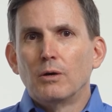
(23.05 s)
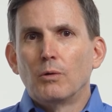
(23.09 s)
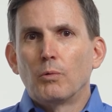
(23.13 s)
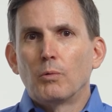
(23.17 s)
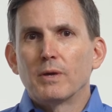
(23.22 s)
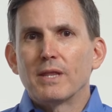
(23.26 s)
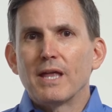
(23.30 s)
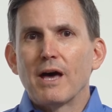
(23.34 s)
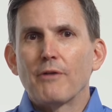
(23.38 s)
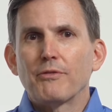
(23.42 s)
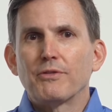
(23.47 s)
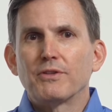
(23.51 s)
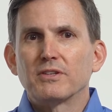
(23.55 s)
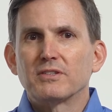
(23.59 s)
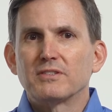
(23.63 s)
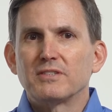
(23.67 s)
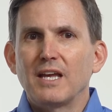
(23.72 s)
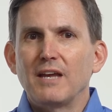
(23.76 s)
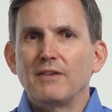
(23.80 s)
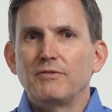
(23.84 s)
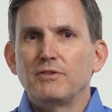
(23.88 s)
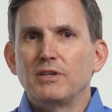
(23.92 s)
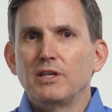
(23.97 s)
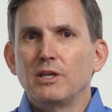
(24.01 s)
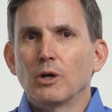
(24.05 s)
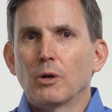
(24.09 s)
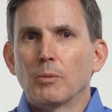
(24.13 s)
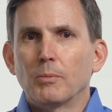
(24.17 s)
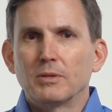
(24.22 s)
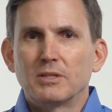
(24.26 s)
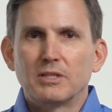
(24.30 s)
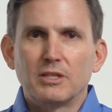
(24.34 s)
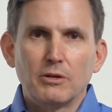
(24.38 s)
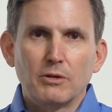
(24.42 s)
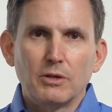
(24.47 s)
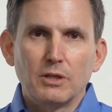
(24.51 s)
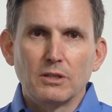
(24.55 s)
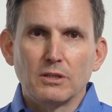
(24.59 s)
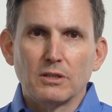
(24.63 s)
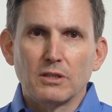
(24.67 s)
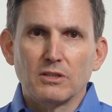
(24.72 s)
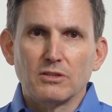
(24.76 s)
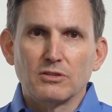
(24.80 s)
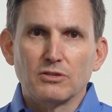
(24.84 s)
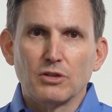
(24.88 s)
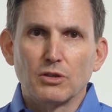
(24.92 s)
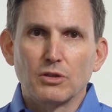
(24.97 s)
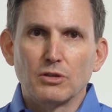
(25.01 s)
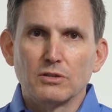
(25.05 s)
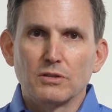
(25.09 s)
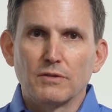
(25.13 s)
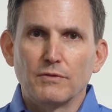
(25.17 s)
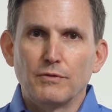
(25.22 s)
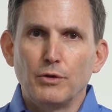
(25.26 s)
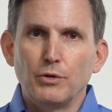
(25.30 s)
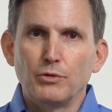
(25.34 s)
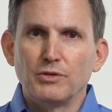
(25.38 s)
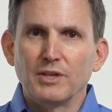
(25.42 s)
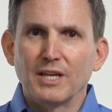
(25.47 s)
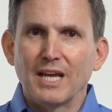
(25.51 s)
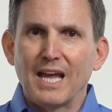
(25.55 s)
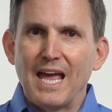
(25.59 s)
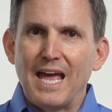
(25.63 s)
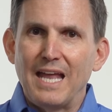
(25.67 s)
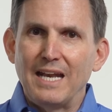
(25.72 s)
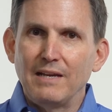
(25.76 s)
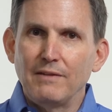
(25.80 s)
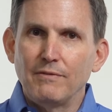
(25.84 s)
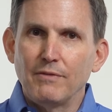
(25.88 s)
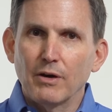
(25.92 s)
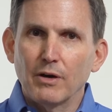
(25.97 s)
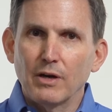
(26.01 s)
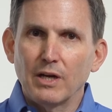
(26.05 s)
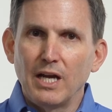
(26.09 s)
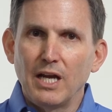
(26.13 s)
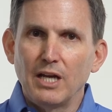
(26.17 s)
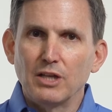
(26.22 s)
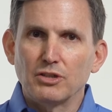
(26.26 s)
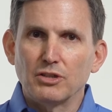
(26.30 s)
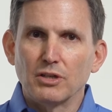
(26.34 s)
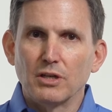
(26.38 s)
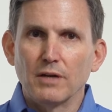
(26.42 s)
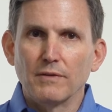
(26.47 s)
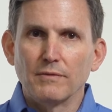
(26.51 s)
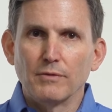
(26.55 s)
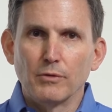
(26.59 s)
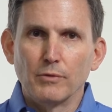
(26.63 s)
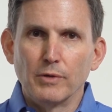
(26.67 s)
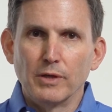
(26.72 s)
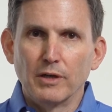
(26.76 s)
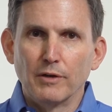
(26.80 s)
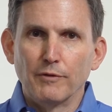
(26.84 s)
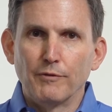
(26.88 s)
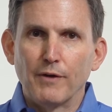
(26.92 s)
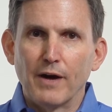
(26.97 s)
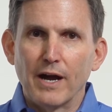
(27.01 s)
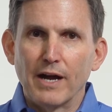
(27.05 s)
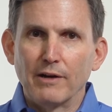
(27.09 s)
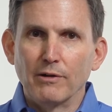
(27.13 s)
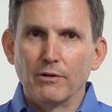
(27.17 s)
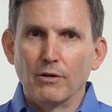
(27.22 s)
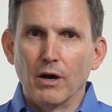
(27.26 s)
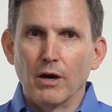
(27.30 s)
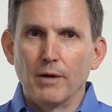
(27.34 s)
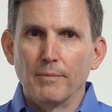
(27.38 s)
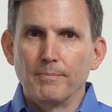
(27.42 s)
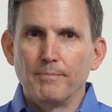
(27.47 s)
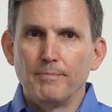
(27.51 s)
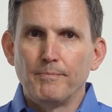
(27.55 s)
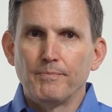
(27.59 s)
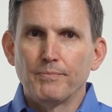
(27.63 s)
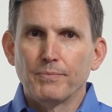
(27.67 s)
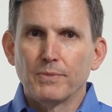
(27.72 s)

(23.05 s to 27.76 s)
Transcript: without the safety or material concerns of using any variation of a real firearm.